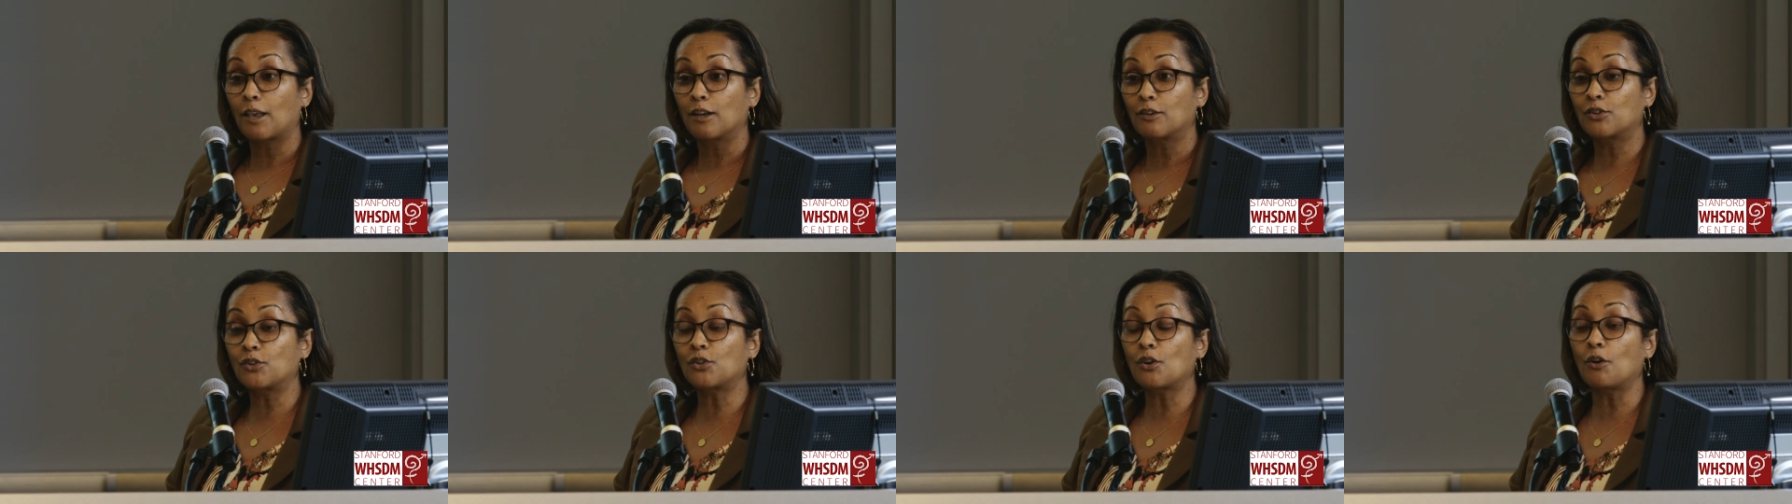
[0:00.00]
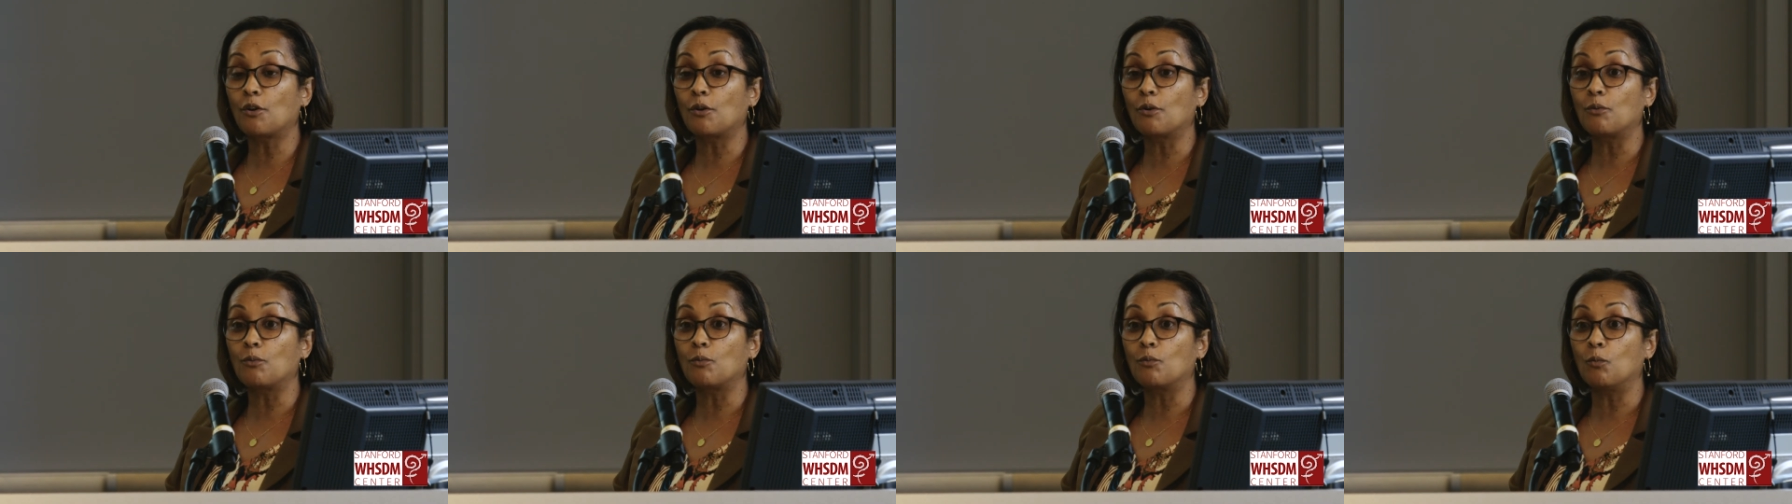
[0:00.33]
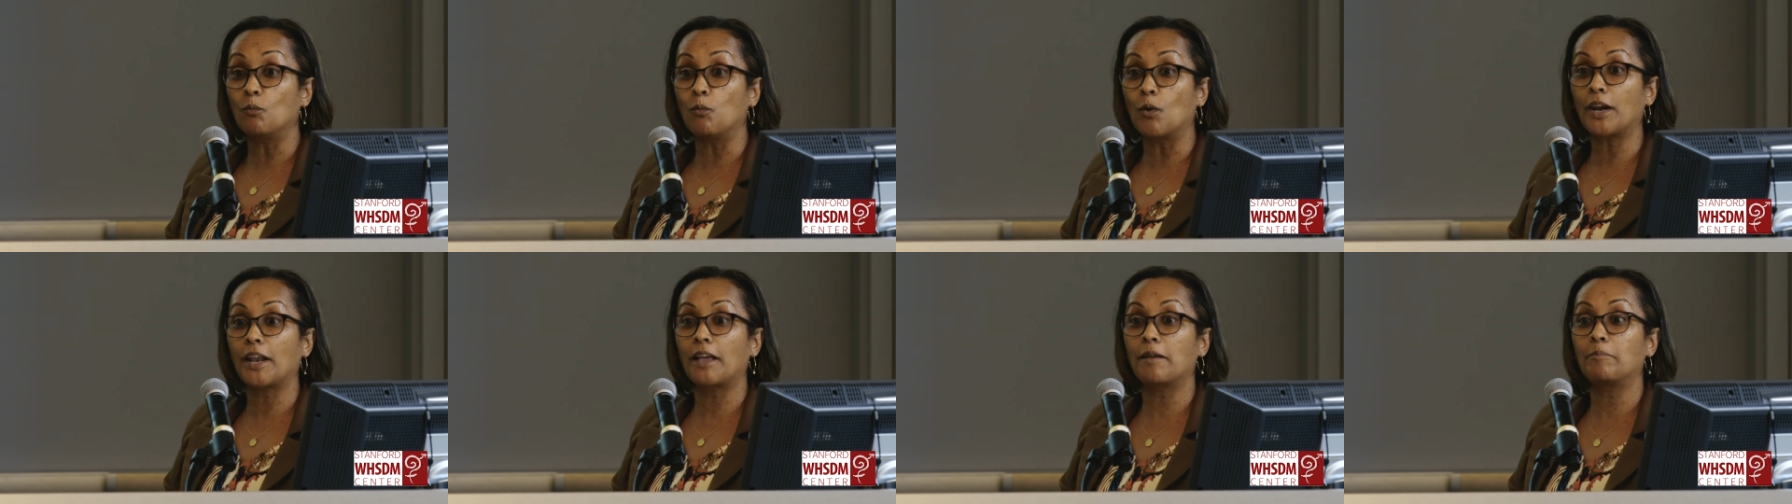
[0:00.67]
So
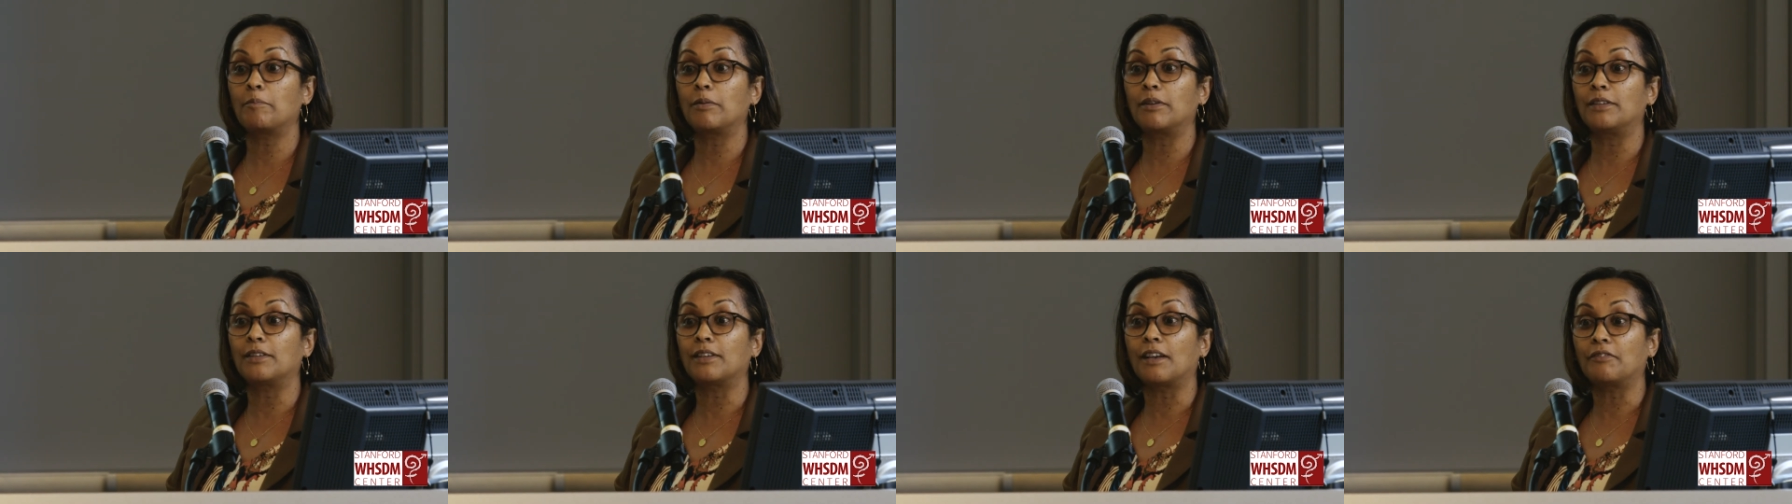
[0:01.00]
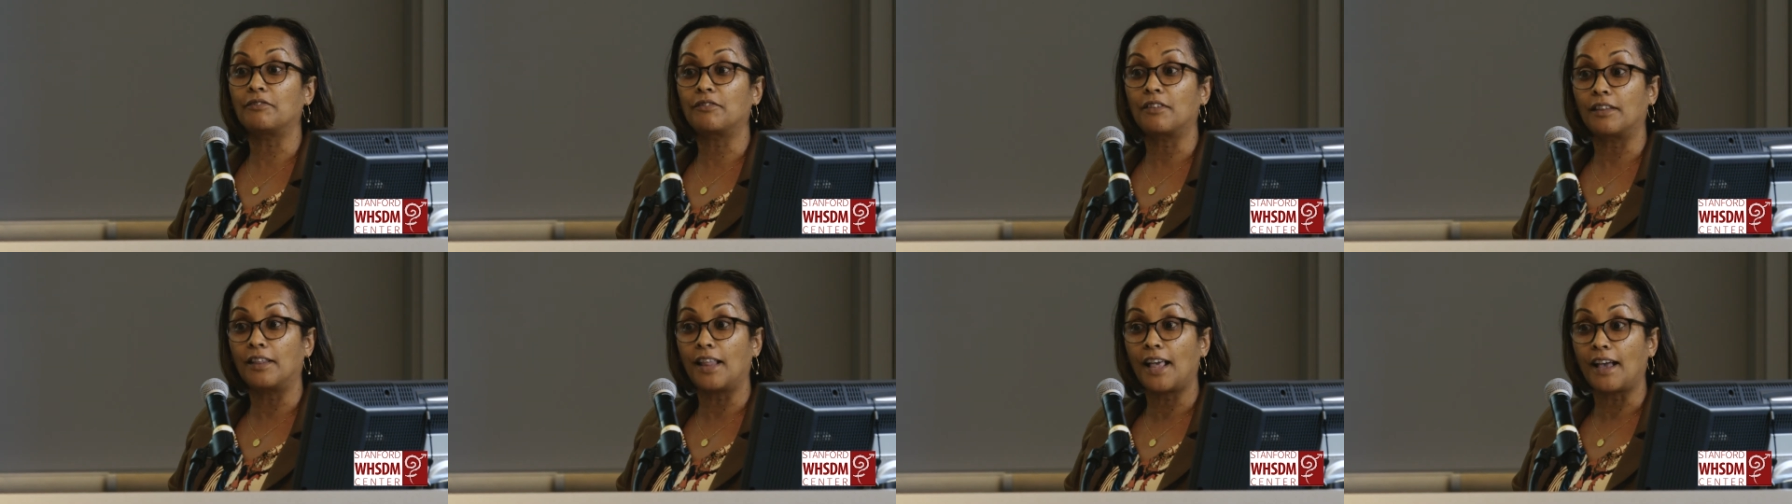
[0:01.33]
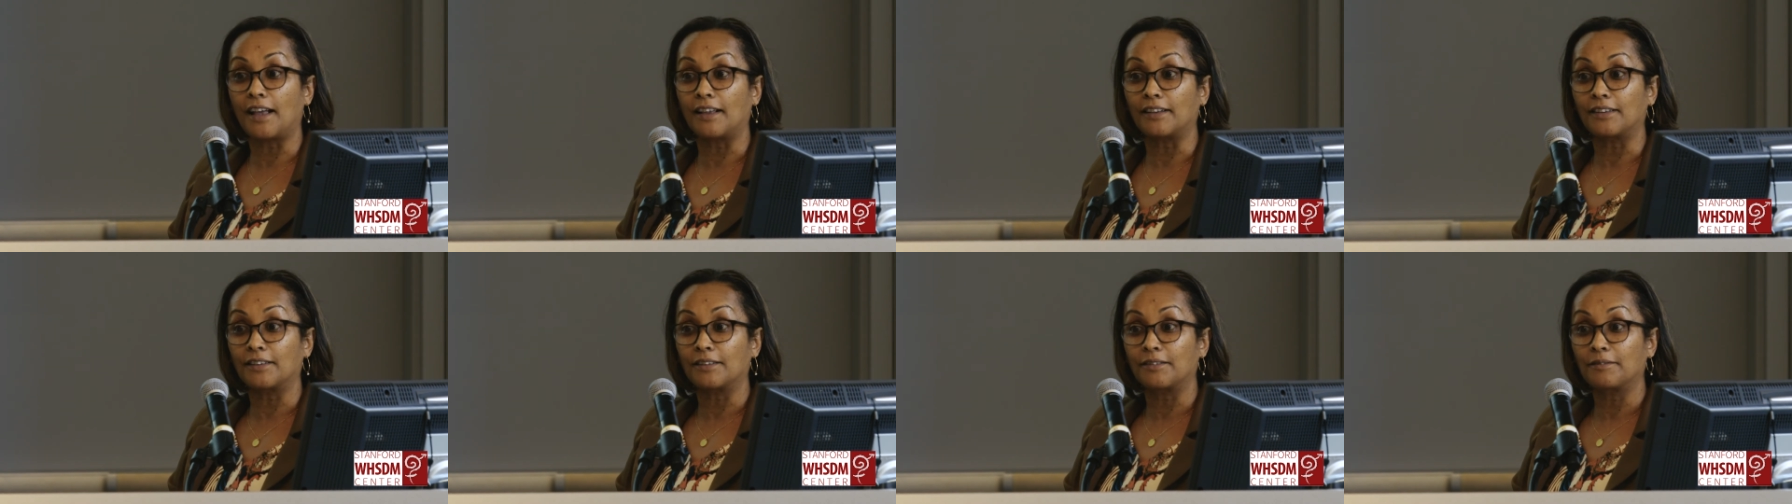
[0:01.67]
what happens after that?